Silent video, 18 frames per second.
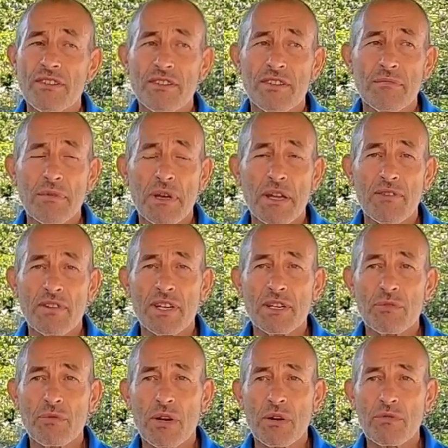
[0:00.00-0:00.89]
the
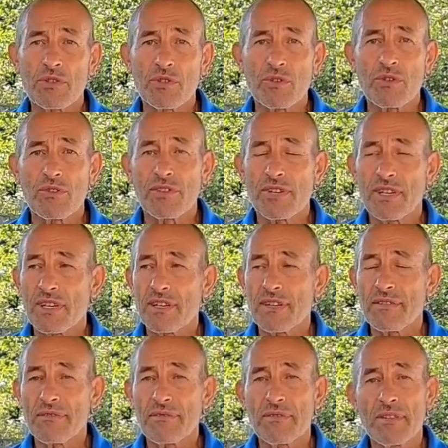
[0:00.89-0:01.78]
period where we sort of
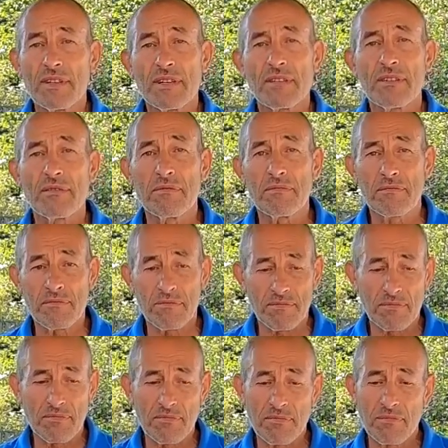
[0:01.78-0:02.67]
are
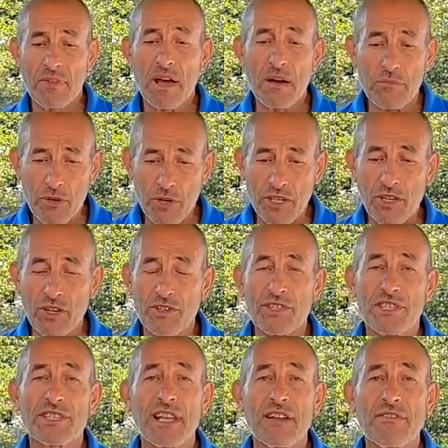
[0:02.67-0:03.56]
putting
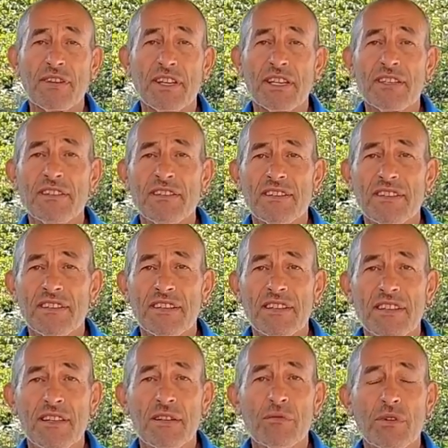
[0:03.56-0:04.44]
lots of stuff in.
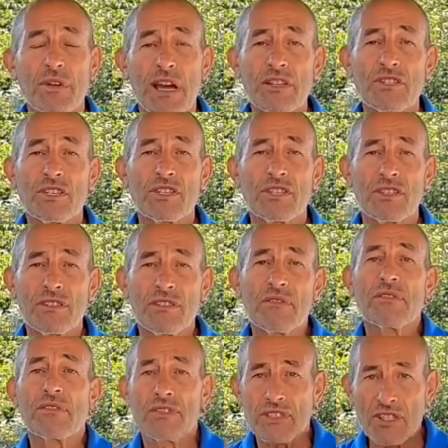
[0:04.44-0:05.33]
We're actually
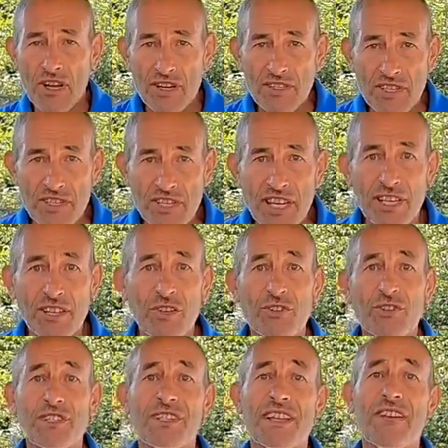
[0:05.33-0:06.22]
starting to take
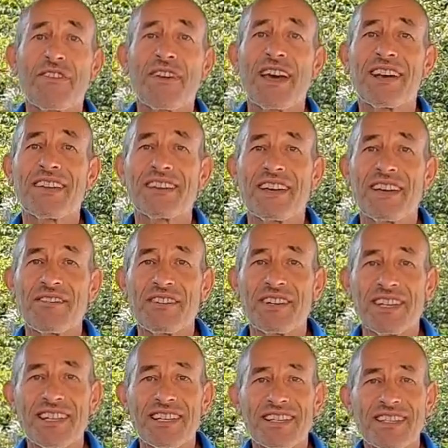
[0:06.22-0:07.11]
lots of stuff out now.
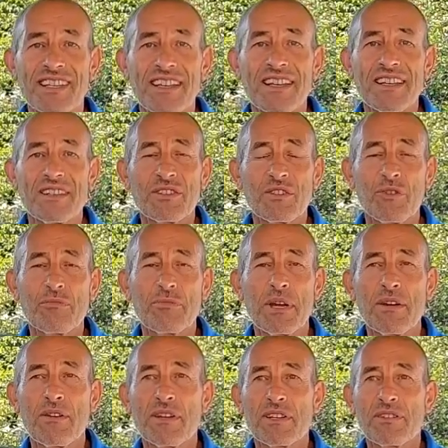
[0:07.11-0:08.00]
Really, it's sort
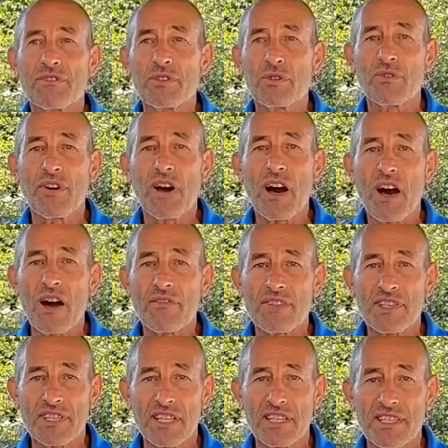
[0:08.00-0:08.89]
of period of sort of
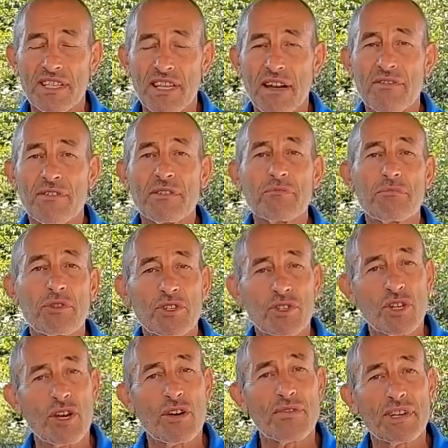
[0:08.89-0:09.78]
harvesting stuff and
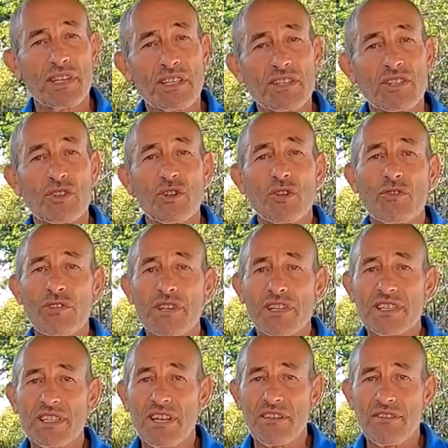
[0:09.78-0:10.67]
preserving and
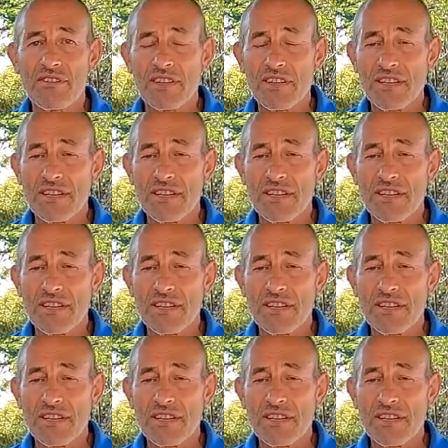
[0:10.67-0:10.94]
storing stuff.